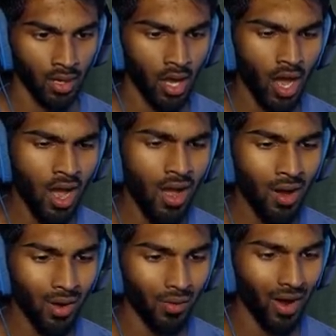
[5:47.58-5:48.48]

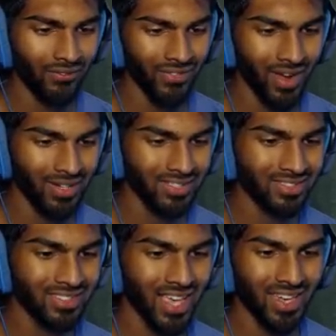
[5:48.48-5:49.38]
Oh, I found a
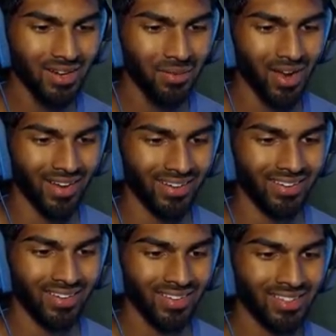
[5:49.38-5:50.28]
second one.
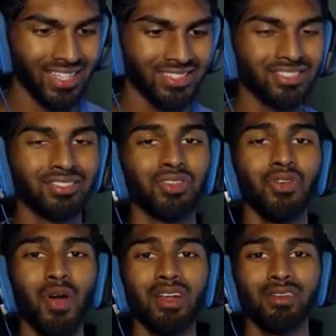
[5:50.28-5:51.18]
That's
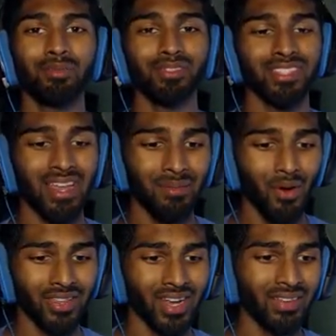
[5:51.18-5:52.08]
two hundred percent
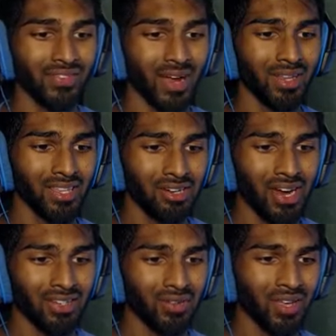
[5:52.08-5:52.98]
more than I found in the
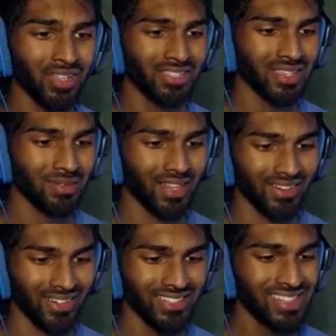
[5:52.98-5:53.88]
Great Toilet
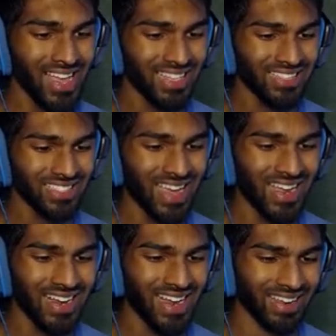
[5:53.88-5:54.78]
Simulator. Isn't that just
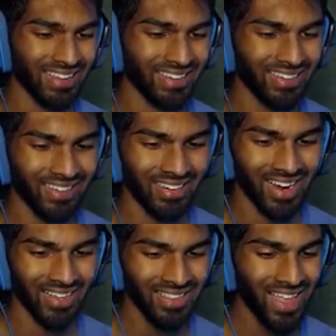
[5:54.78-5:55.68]
handy?
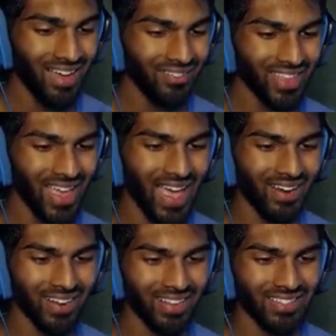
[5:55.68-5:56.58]
I love
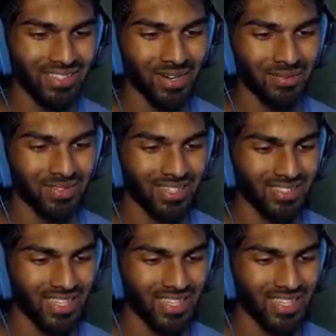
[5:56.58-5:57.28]
that. Okay, let's see what upstairs.